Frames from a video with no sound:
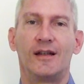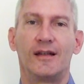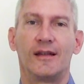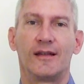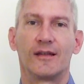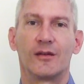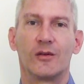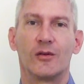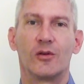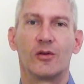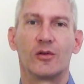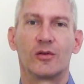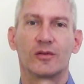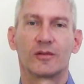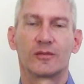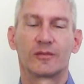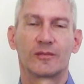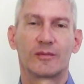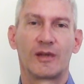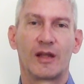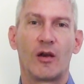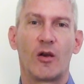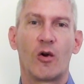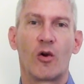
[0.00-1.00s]
So
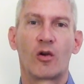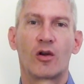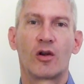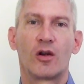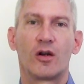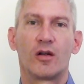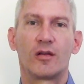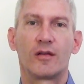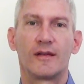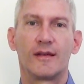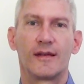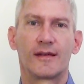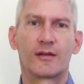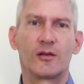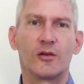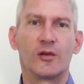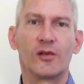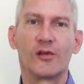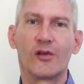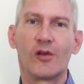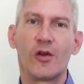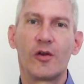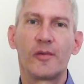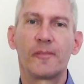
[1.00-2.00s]
the longer this
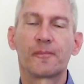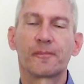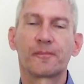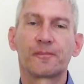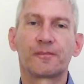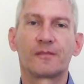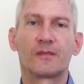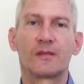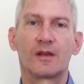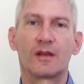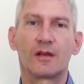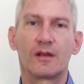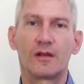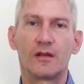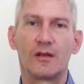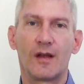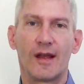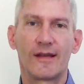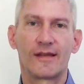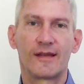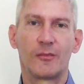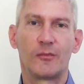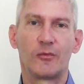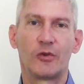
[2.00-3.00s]
goes on,
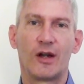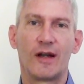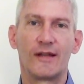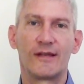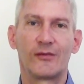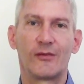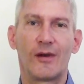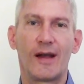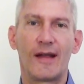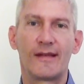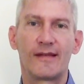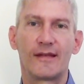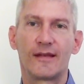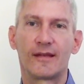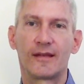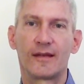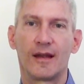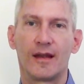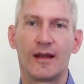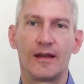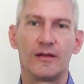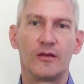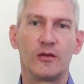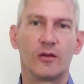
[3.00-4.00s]
your asset price
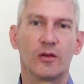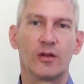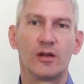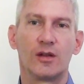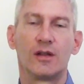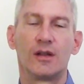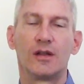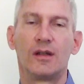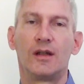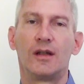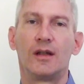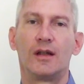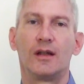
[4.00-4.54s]
rises and your